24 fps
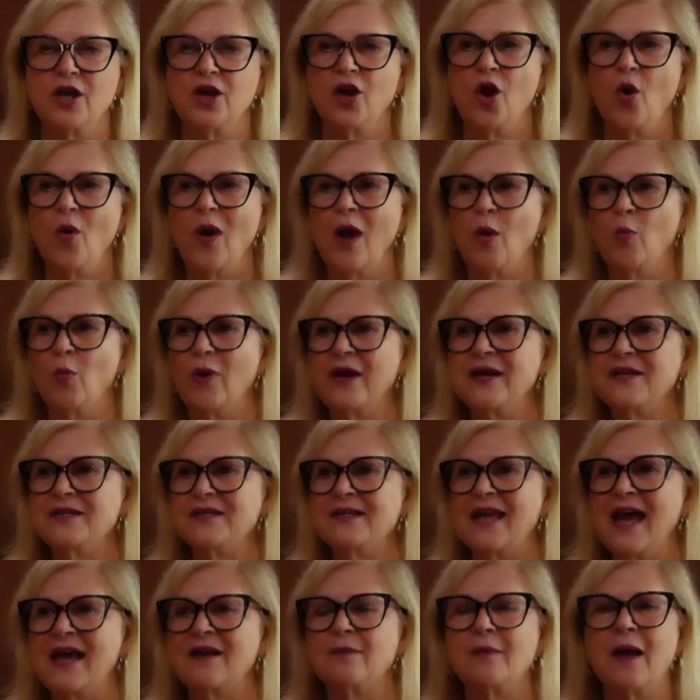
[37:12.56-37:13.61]
You know, what is
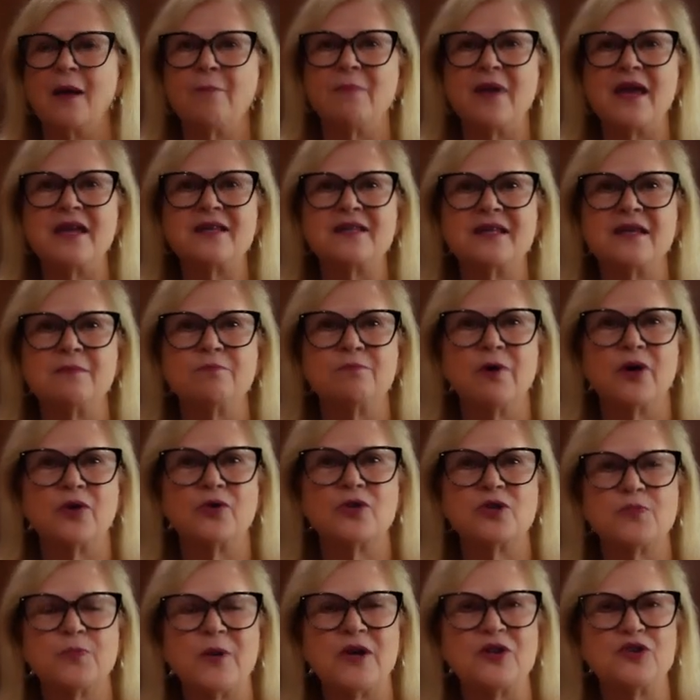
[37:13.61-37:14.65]
that amazing
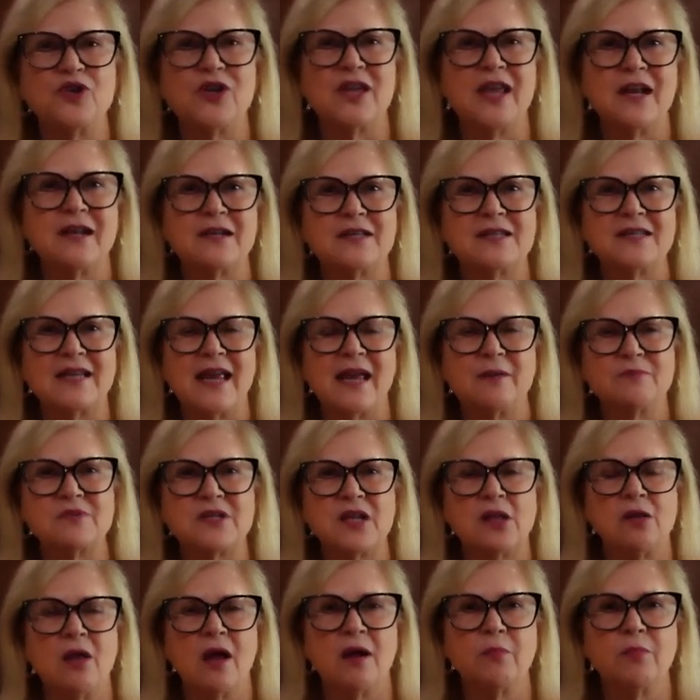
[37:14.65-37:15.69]
butter spread you get at Sam's
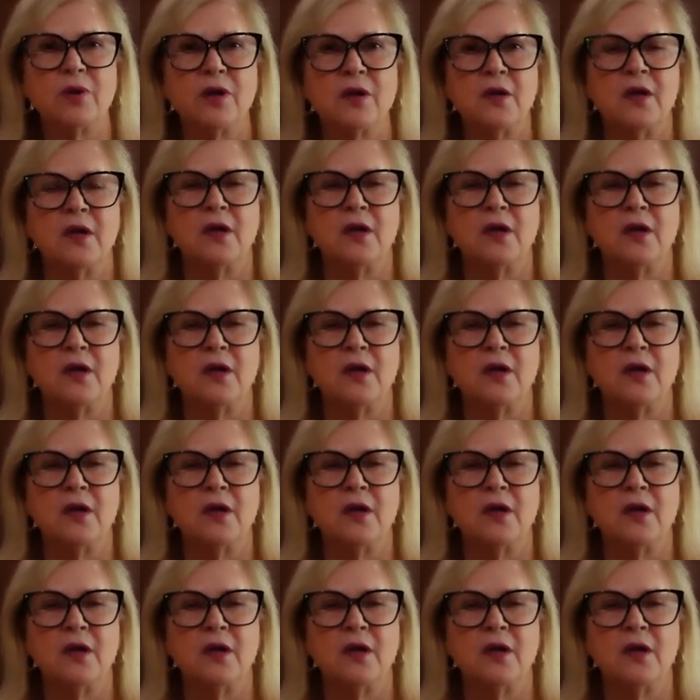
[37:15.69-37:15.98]
Club?